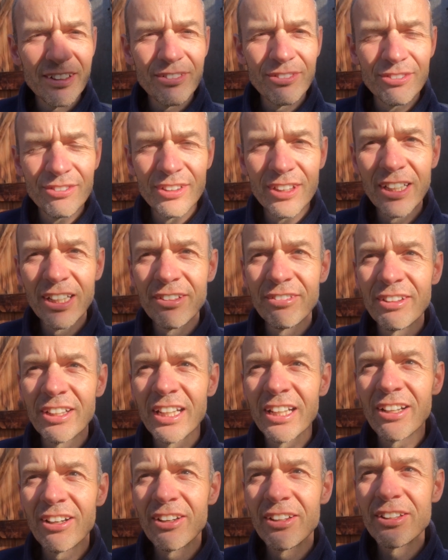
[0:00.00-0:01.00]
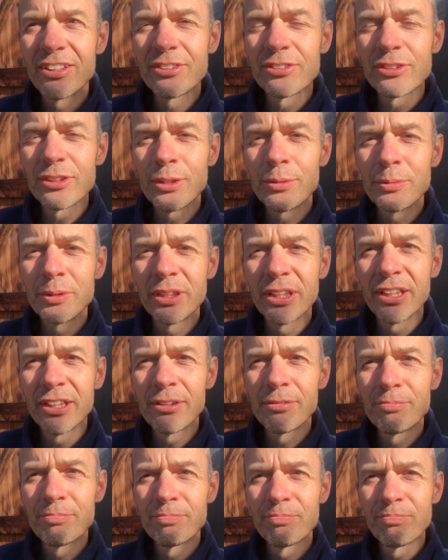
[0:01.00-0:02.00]
I really like this time of
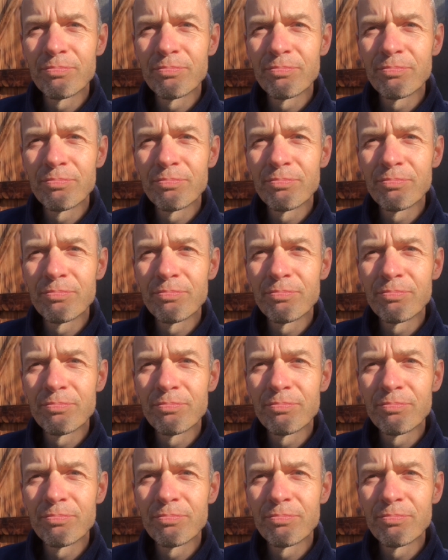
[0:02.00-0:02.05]
year.